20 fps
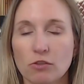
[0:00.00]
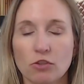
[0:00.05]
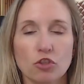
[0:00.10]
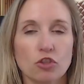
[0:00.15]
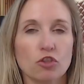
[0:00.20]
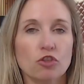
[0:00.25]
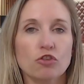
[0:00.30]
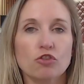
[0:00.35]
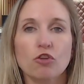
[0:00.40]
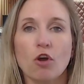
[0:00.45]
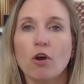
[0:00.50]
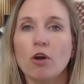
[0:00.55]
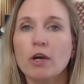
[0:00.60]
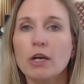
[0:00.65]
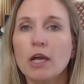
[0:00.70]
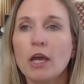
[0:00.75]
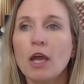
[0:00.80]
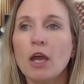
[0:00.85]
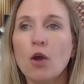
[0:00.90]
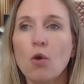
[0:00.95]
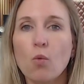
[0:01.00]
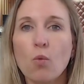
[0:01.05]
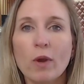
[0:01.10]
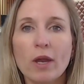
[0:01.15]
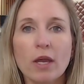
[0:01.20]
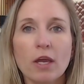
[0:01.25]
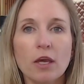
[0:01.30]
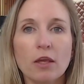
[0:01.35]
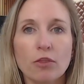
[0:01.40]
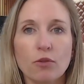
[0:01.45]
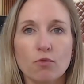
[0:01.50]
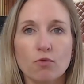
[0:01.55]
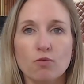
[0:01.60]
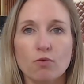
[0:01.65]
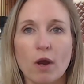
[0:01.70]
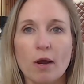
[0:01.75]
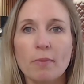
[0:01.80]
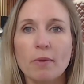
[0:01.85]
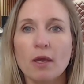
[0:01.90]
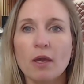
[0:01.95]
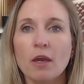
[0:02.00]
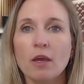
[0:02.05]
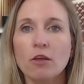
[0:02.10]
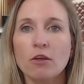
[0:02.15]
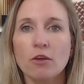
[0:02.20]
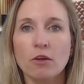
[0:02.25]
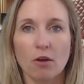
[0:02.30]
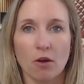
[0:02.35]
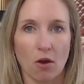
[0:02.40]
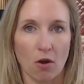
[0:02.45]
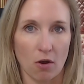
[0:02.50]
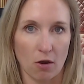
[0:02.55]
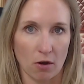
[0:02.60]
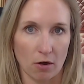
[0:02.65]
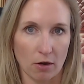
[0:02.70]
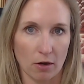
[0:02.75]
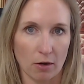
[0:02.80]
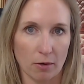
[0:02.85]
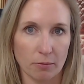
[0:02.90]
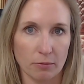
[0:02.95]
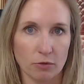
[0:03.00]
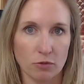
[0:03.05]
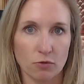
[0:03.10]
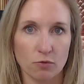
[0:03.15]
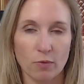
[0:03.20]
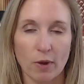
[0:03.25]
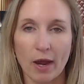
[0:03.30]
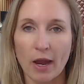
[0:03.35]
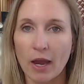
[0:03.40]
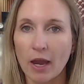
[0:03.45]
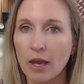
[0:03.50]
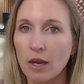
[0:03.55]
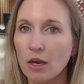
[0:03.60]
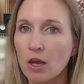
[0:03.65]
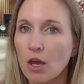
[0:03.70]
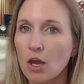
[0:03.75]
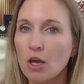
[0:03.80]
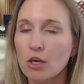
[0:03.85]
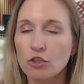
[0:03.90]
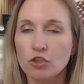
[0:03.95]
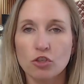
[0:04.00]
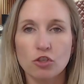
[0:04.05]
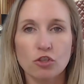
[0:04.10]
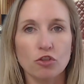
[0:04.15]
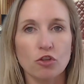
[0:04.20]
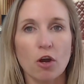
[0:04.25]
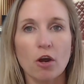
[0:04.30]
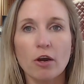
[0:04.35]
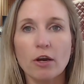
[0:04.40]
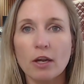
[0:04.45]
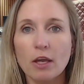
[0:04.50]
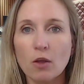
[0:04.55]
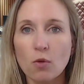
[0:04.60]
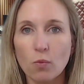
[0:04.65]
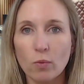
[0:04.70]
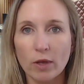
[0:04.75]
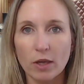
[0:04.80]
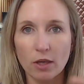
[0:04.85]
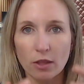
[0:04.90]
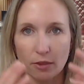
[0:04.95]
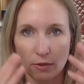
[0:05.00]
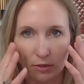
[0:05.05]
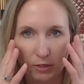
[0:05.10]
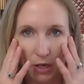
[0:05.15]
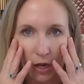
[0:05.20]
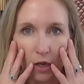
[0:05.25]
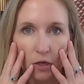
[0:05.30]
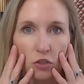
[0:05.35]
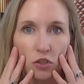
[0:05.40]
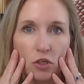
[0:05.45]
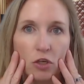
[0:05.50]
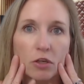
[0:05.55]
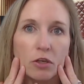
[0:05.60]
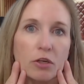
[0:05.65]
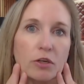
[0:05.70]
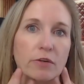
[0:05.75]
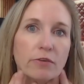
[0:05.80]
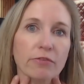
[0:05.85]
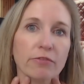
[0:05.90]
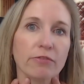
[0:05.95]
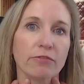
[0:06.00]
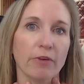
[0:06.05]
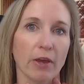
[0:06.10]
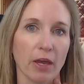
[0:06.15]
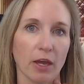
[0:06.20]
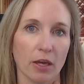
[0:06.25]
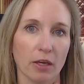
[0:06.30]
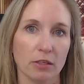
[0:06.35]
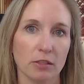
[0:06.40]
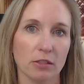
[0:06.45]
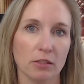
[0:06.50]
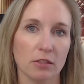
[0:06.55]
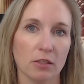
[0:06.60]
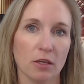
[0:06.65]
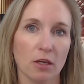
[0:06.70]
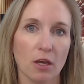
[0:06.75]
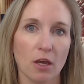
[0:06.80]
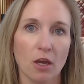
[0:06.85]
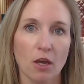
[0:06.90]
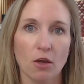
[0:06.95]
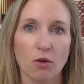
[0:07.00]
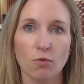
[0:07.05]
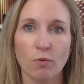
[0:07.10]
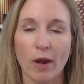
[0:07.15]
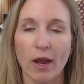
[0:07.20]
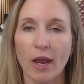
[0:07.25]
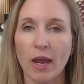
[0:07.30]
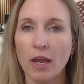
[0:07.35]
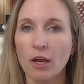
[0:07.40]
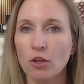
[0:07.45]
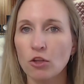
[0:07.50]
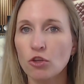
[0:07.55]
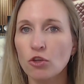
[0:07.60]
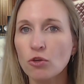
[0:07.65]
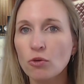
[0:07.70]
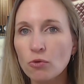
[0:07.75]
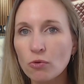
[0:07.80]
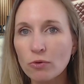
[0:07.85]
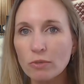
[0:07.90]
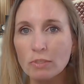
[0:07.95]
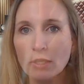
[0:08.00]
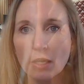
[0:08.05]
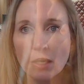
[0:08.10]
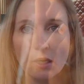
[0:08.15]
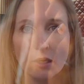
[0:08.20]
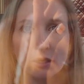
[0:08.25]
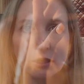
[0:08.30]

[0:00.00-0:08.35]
starting with rubbing your arms, right? Starting with touching your face, right? Using a